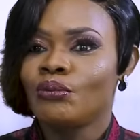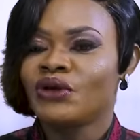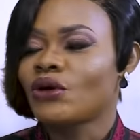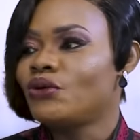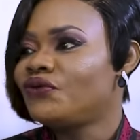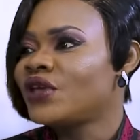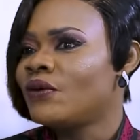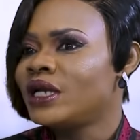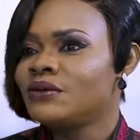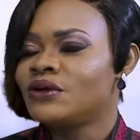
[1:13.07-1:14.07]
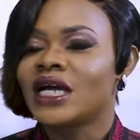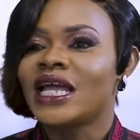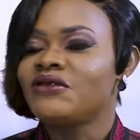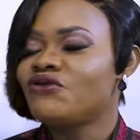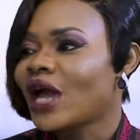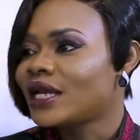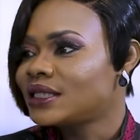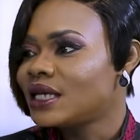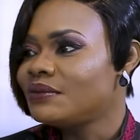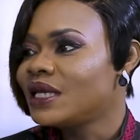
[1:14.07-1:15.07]
Michel Fia, where the old young Chinese
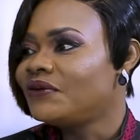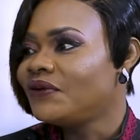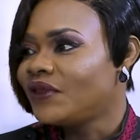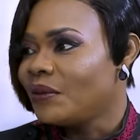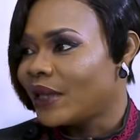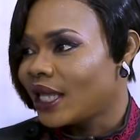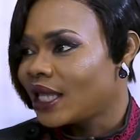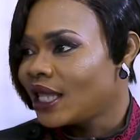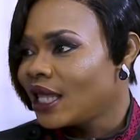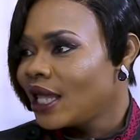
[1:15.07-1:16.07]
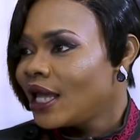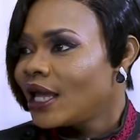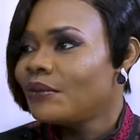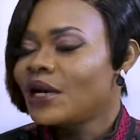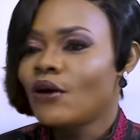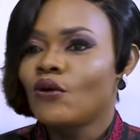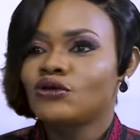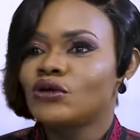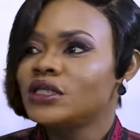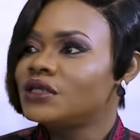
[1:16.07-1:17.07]
say be a fifty pay. And Mira war
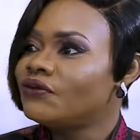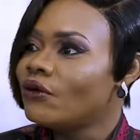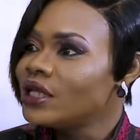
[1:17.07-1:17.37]
twenty four